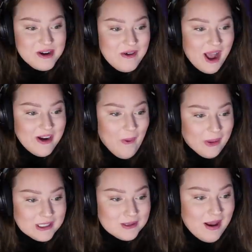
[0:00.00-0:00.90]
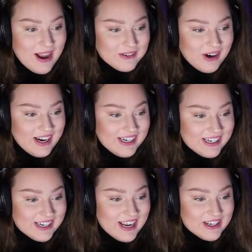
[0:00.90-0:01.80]
we went horseback
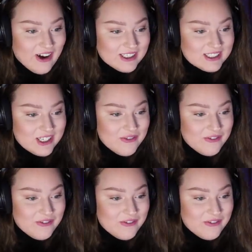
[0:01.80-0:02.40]
riding. It costed